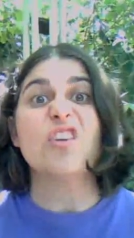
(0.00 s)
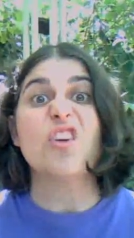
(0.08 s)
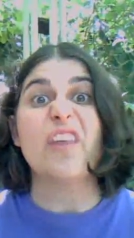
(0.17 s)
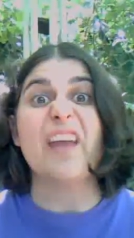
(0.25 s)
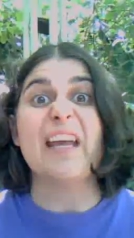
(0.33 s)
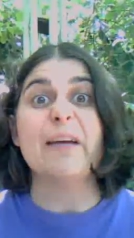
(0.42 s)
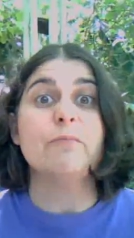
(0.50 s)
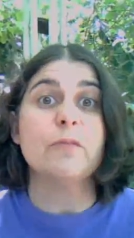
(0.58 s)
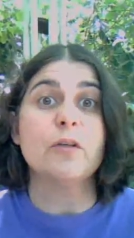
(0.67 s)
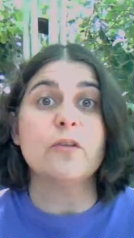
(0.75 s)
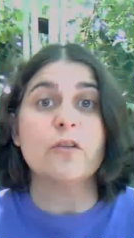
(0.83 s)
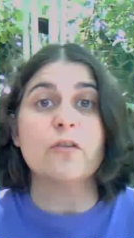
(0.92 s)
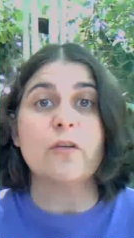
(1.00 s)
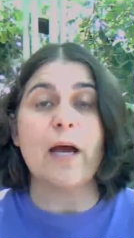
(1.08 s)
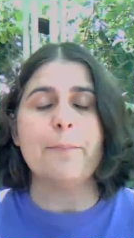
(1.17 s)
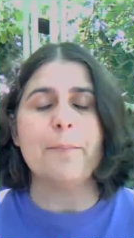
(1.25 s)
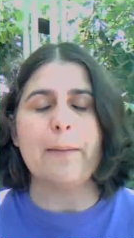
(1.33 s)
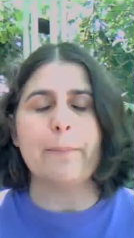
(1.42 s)
you're there, you're just
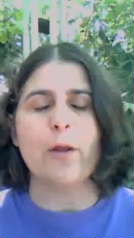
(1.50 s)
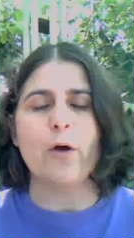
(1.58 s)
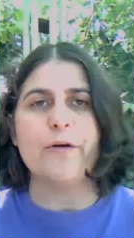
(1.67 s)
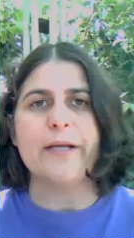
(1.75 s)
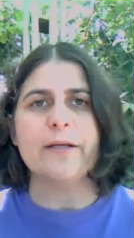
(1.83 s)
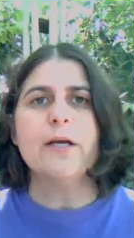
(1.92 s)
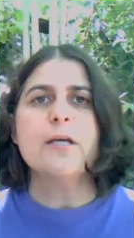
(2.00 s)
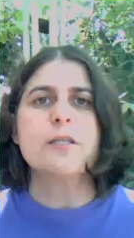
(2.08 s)
uploading.